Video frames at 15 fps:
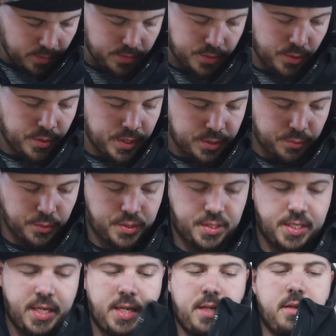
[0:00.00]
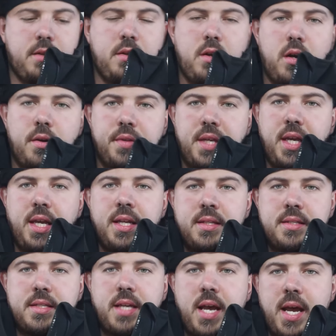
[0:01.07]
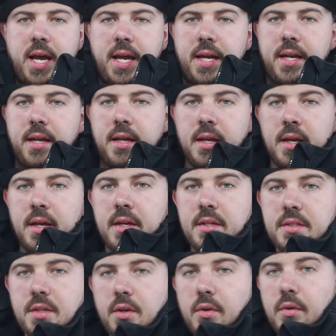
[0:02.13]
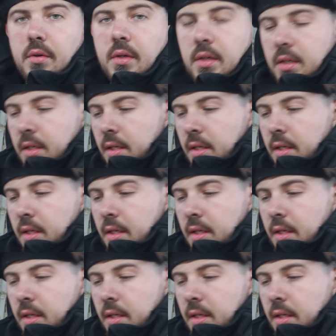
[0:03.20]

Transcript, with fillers: So this will sit on the inside. So